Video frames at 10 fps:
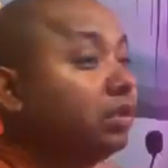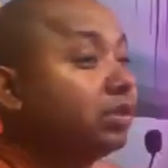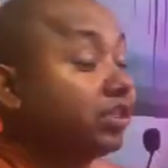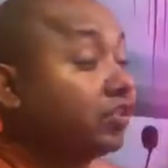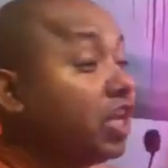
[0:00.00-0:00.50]

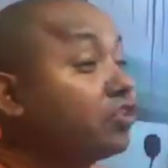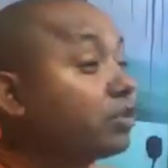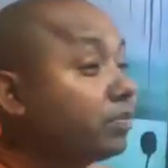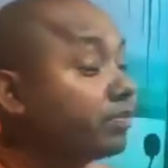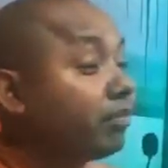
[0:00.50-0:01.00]

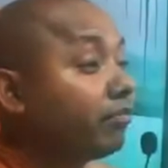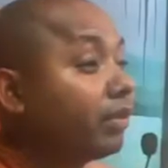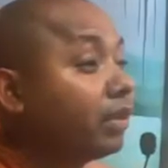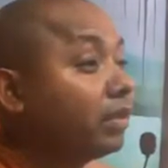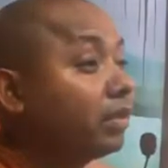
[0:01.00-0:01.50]
cessation of
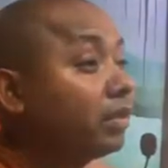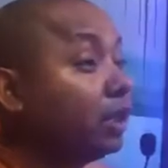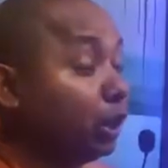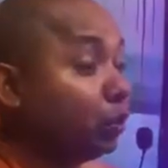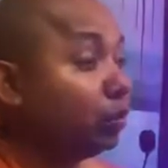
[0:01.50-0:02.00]
suffering,
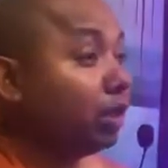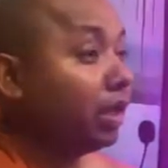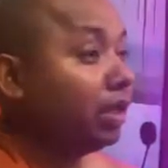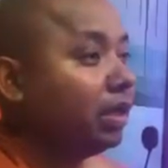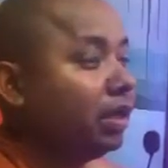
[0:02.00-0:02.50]

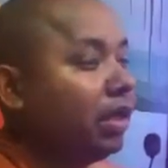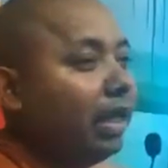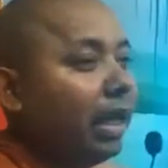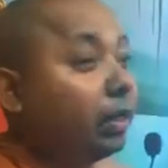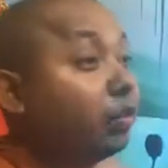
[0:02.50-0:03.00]
niruddha,
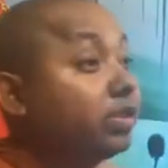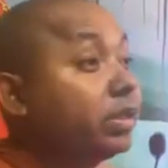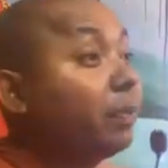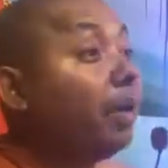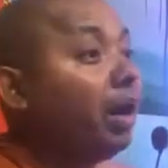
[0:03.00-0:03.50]
and what is
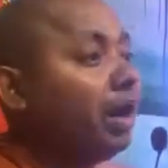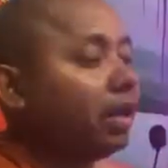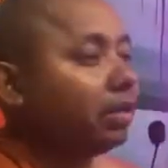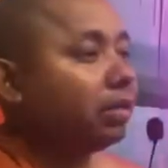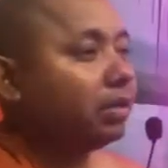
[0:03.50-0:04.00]
the
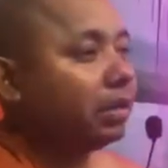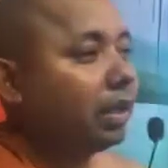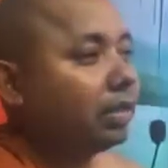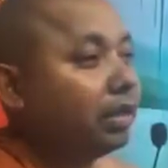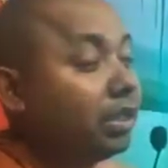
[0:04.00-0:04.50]
path
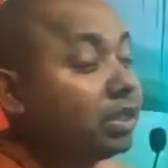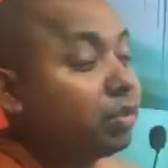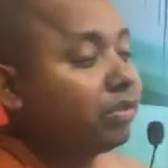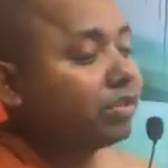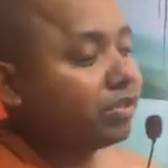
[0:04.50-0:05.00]
that leads
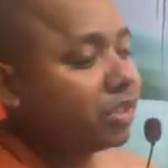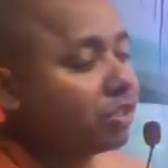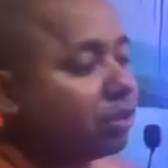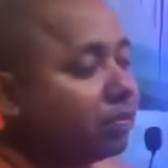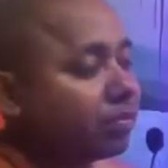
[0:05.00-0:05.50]
to the
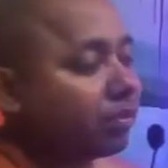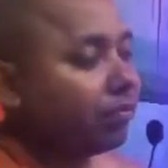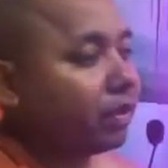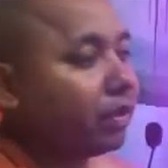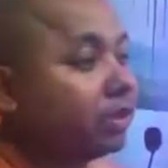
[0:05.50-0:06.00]
cessation of
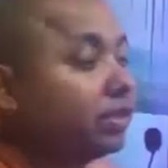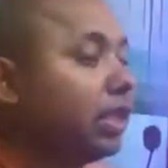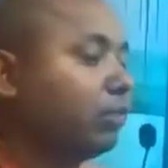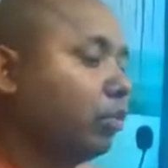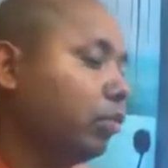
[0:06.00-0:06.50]
suffering, that is the
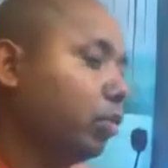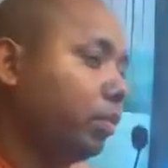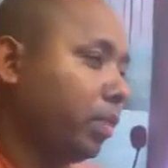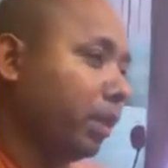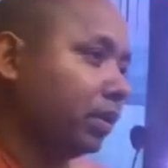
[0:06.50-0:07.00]
Eightfold Noble
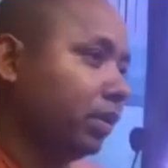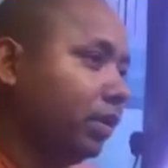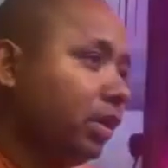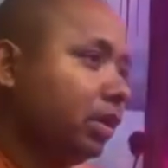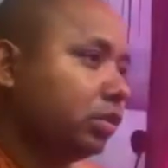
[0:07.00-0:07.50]
Path.
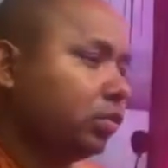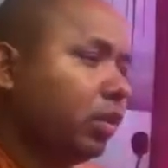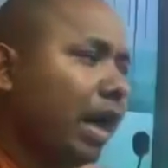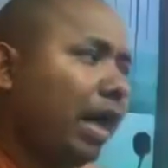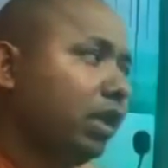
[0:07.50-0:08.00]

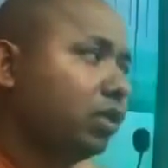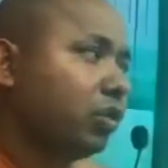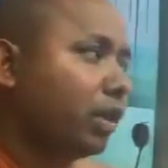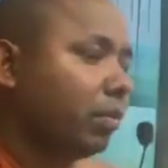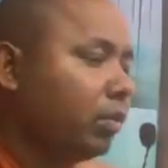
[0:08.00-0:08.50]
So I'll
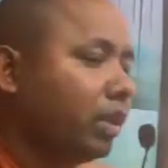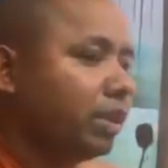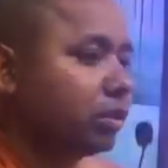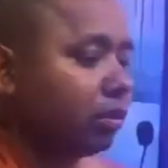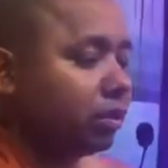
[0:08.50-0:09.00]
talk about
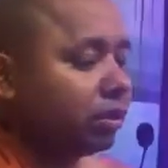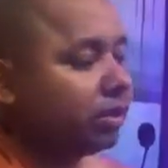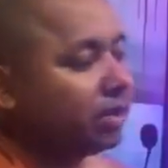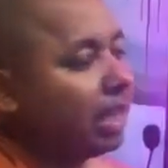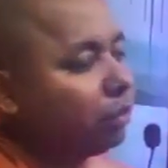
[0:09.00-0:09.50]
later on
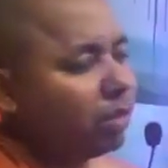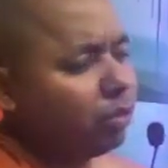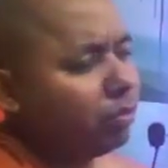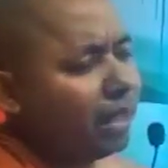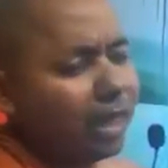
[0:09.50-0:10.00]
this. That one
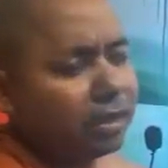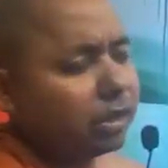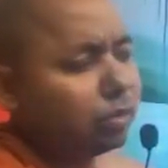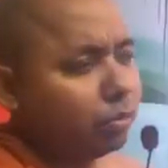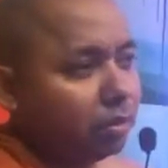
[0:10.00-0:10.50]
will be another
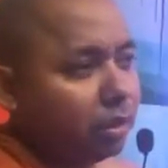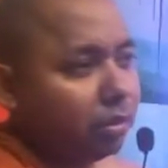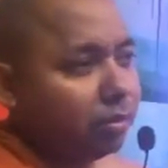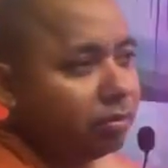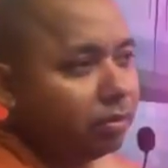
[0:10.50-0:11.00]
sutta, you
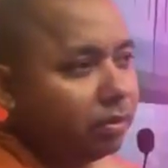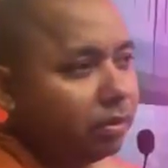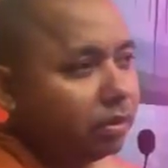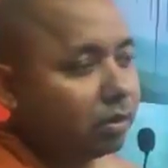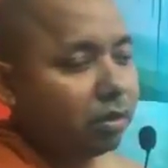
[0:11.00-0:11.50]
know.
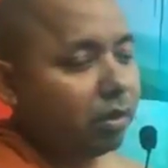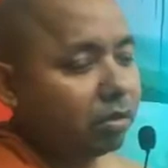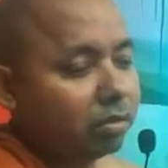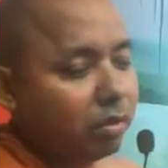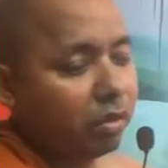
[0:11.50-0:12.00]
It's a
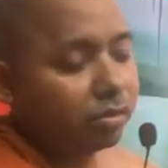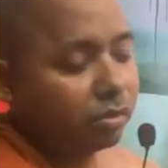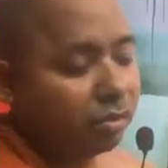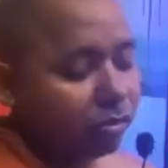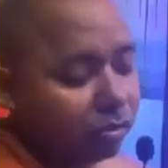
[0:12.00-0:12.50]
long
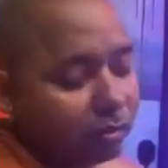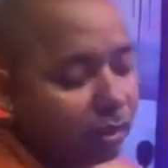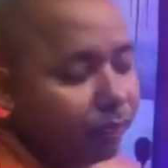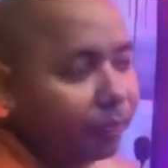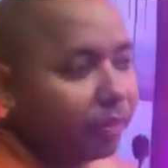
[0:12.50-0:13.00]
sutta.